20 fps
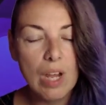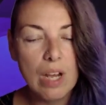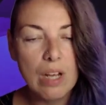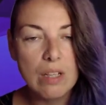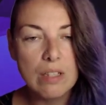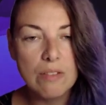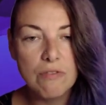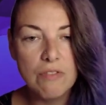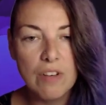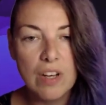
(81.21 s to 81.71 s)

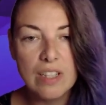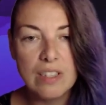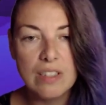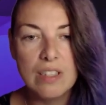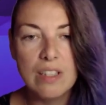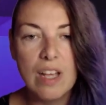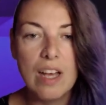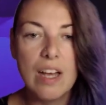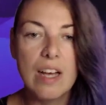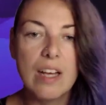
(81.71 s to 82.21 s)
the fact
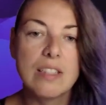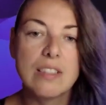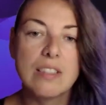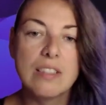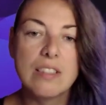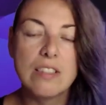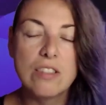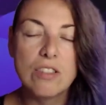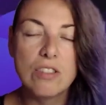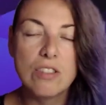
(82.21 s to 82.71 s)
that
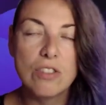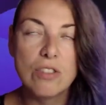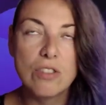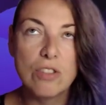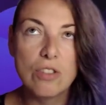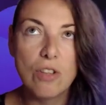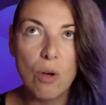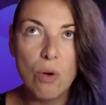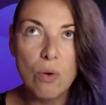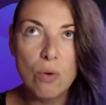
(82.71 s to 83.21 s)

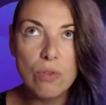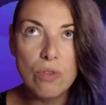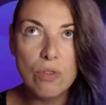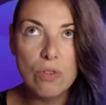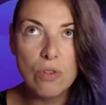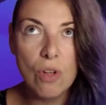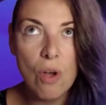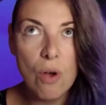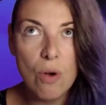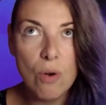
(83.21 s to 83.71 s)
South
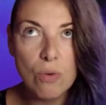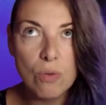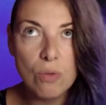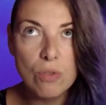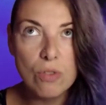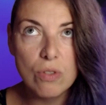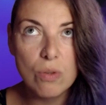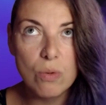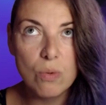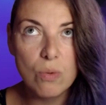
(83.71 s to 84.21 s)

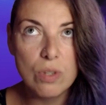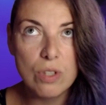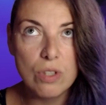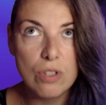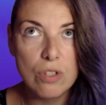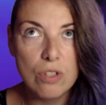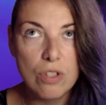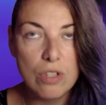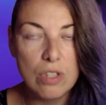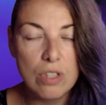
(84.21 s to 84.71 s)
Node,
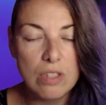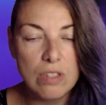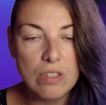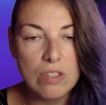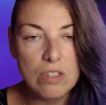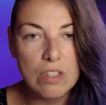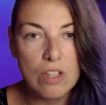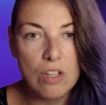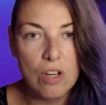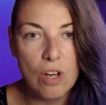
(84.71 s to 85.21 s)
which
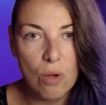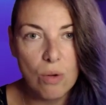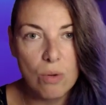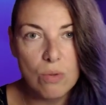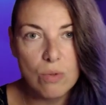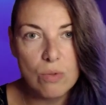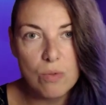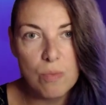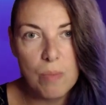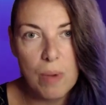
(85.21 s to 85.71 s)
is
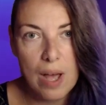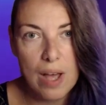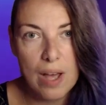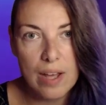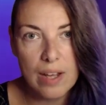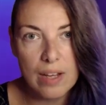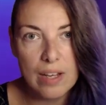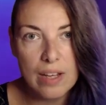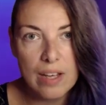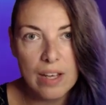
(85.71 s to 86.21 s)
close
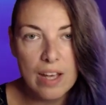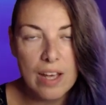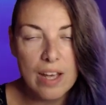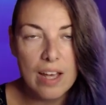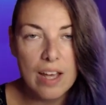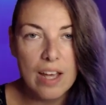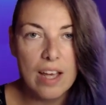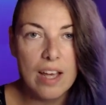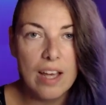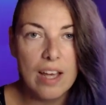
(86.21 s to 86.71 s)
by
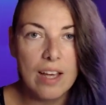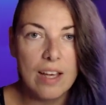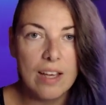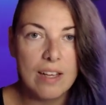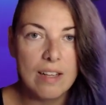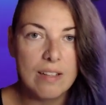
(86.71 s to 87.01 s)
uh,